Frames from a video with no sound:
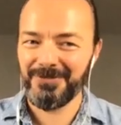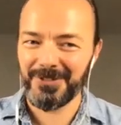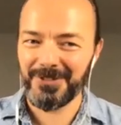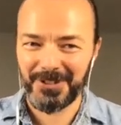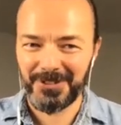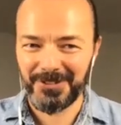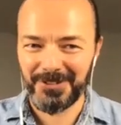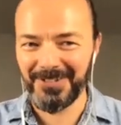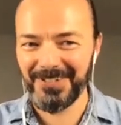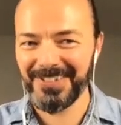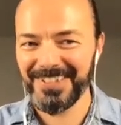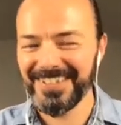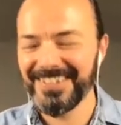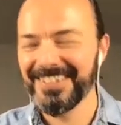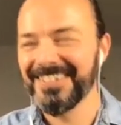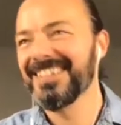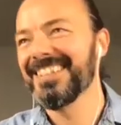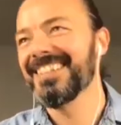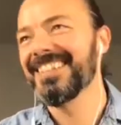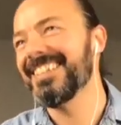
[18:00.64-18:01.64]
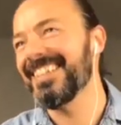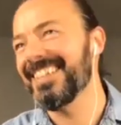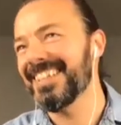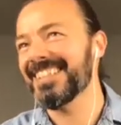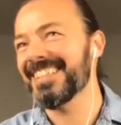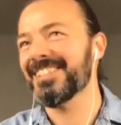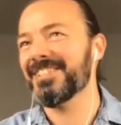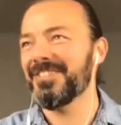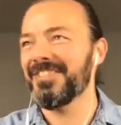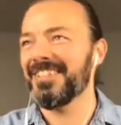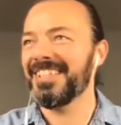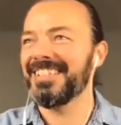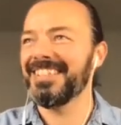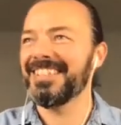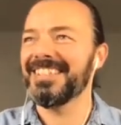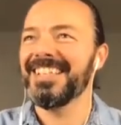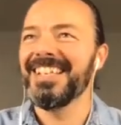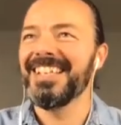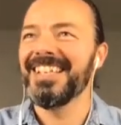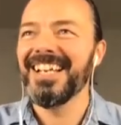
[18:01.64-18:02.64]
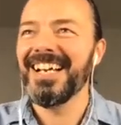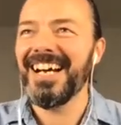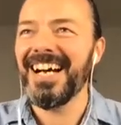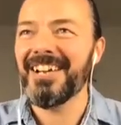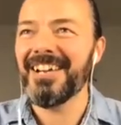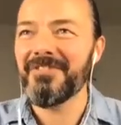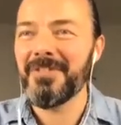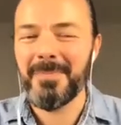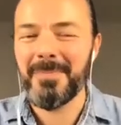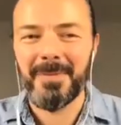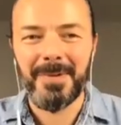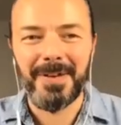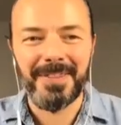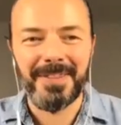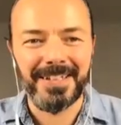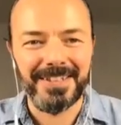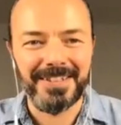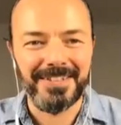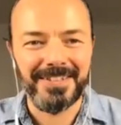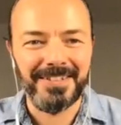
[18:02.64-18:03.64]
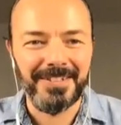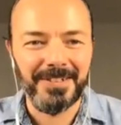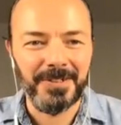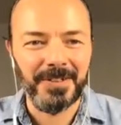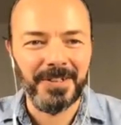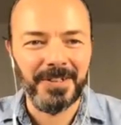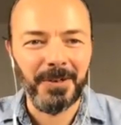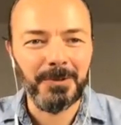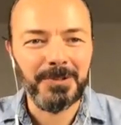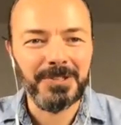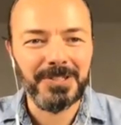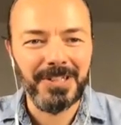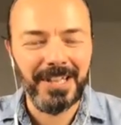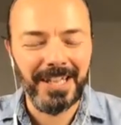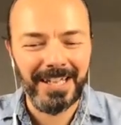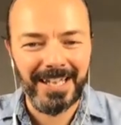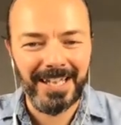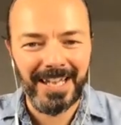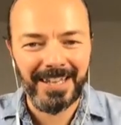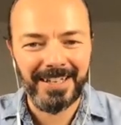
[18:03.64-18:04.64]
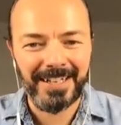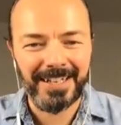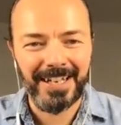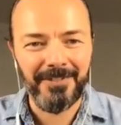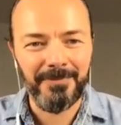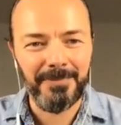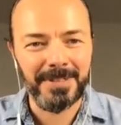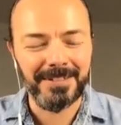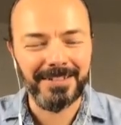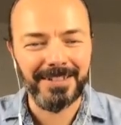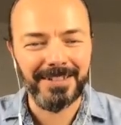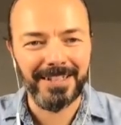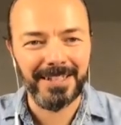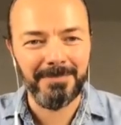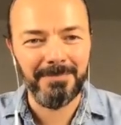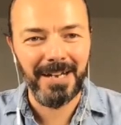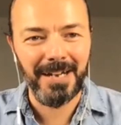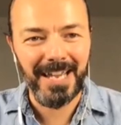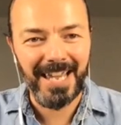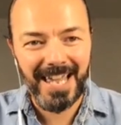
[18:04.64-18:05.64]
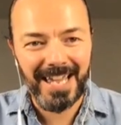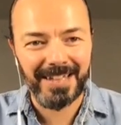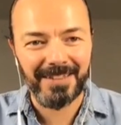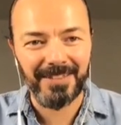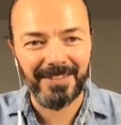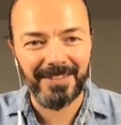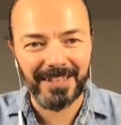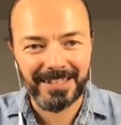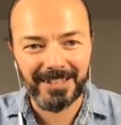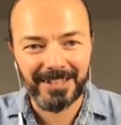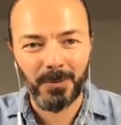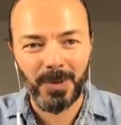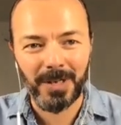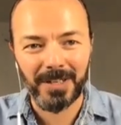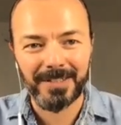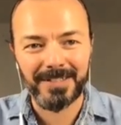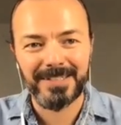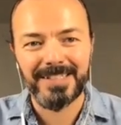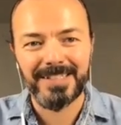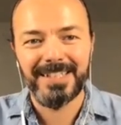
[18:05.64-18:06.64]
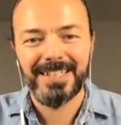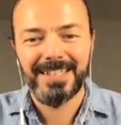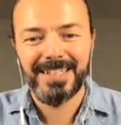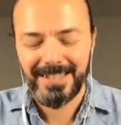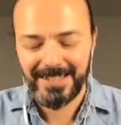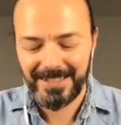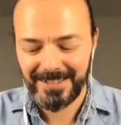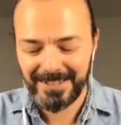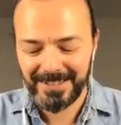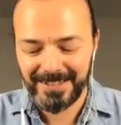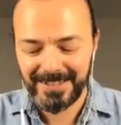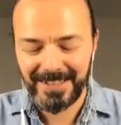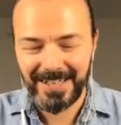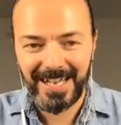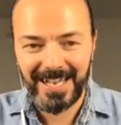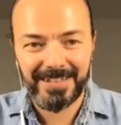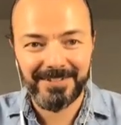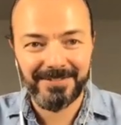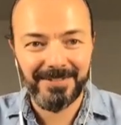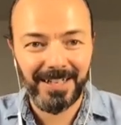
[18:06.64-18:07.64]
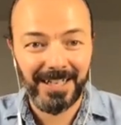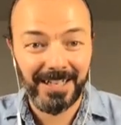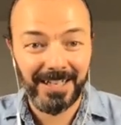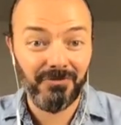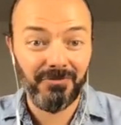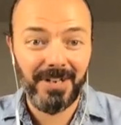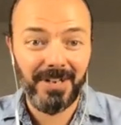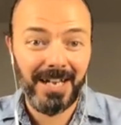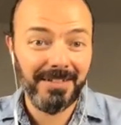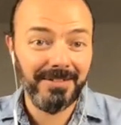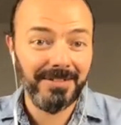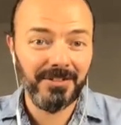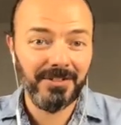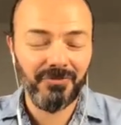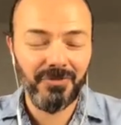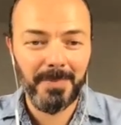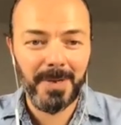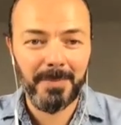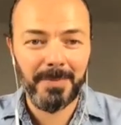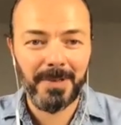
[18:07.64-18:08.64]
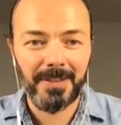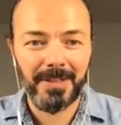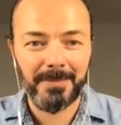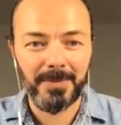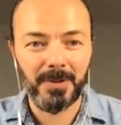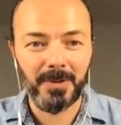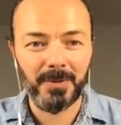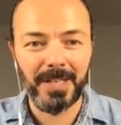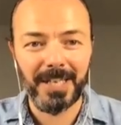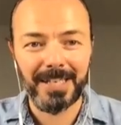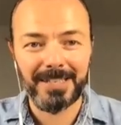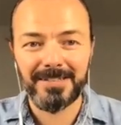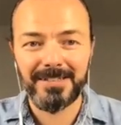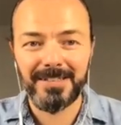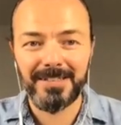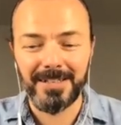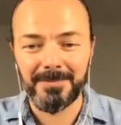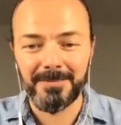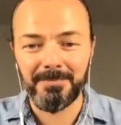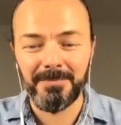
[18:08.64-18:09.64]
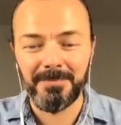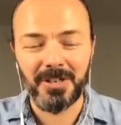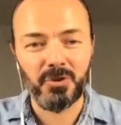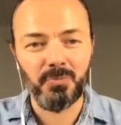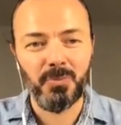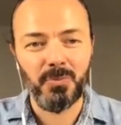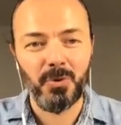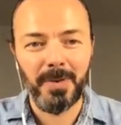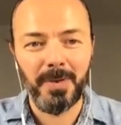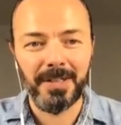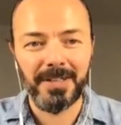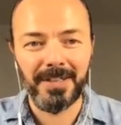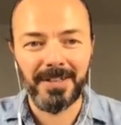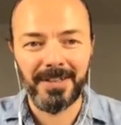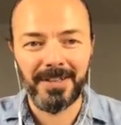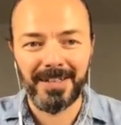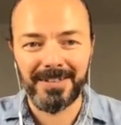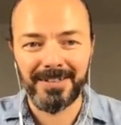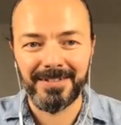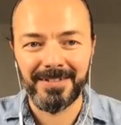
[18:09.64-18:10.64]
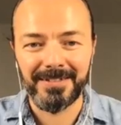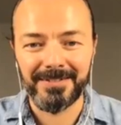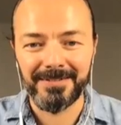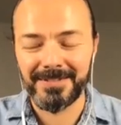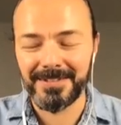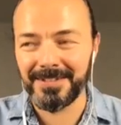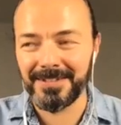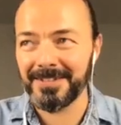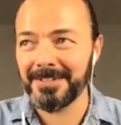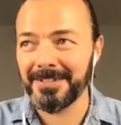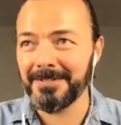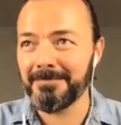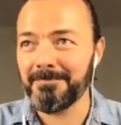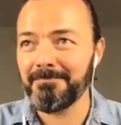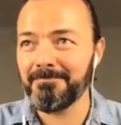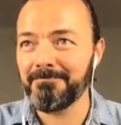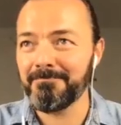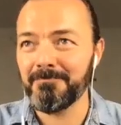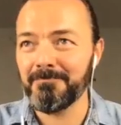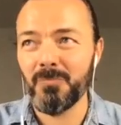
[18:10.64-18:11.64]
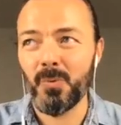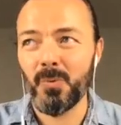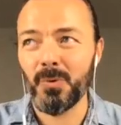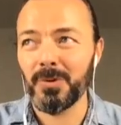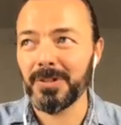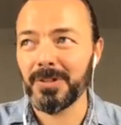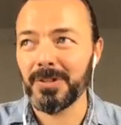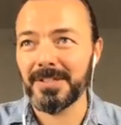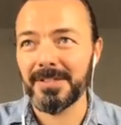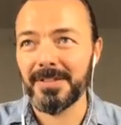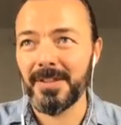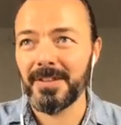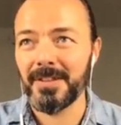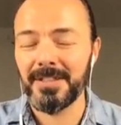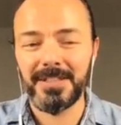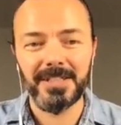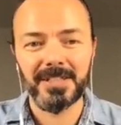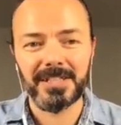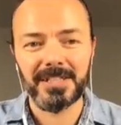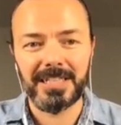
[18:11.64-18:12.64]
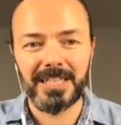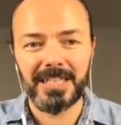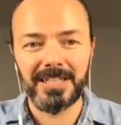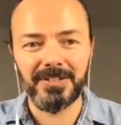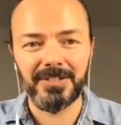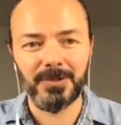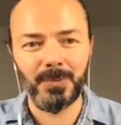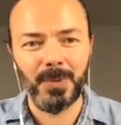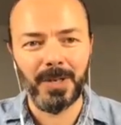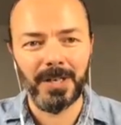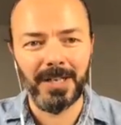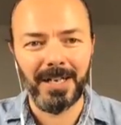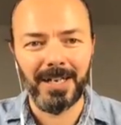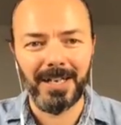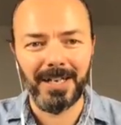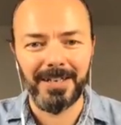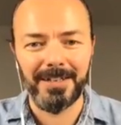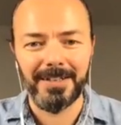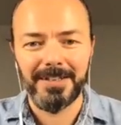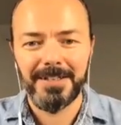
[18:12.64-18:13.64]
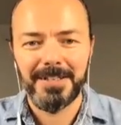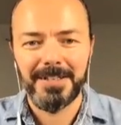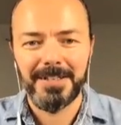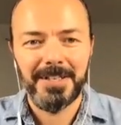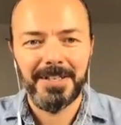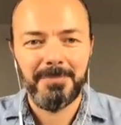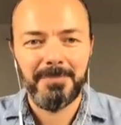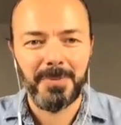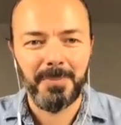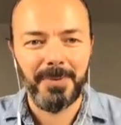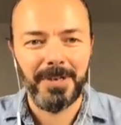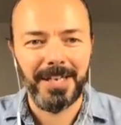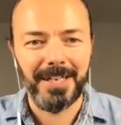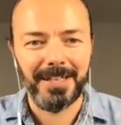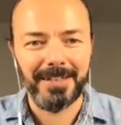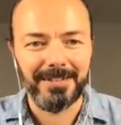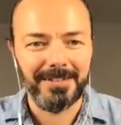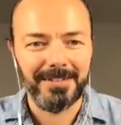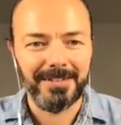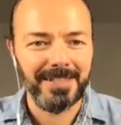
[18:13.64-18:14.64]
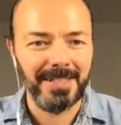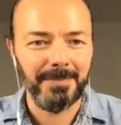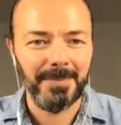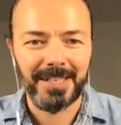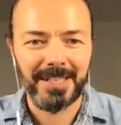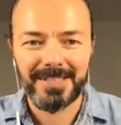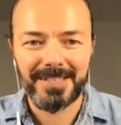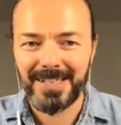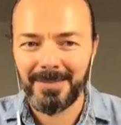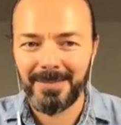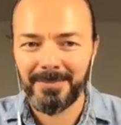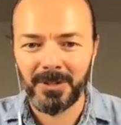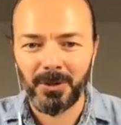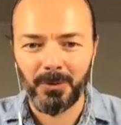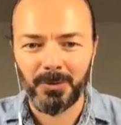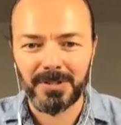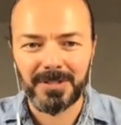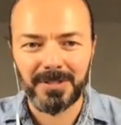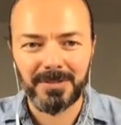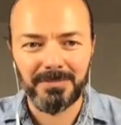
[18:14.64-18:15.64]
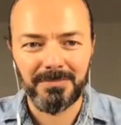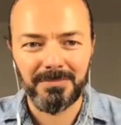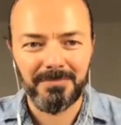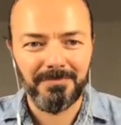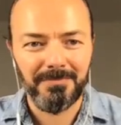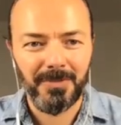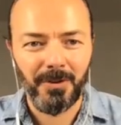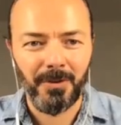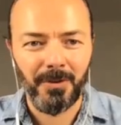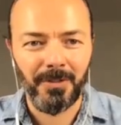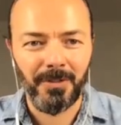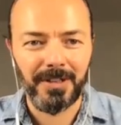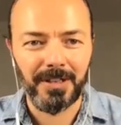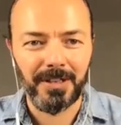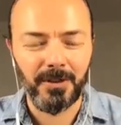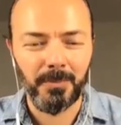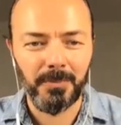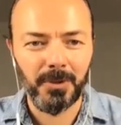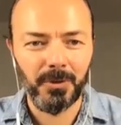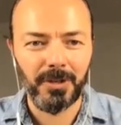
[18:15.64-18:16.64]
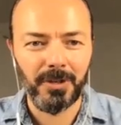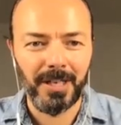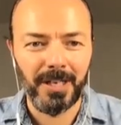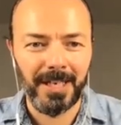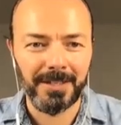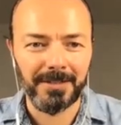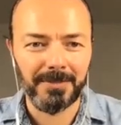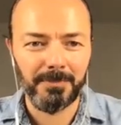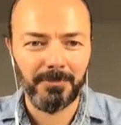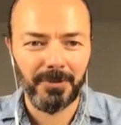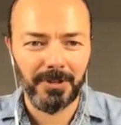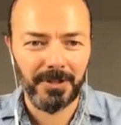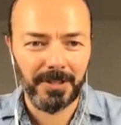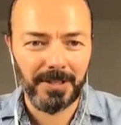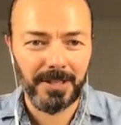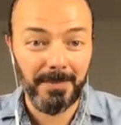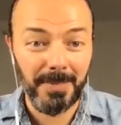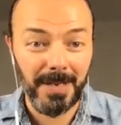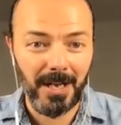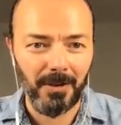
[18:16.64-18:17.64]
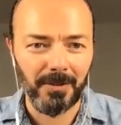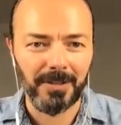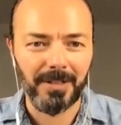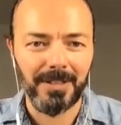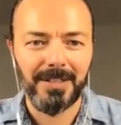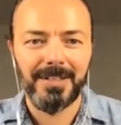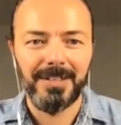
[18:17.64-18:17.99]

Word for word: for sure not. No, yes, sure I did. I remember that the notes that, that I've been taking by hand, the little ones, uh, I, I, I did remember them the next day much more better than uh, the years later when I prepared some exam notes on the computer and printed them out.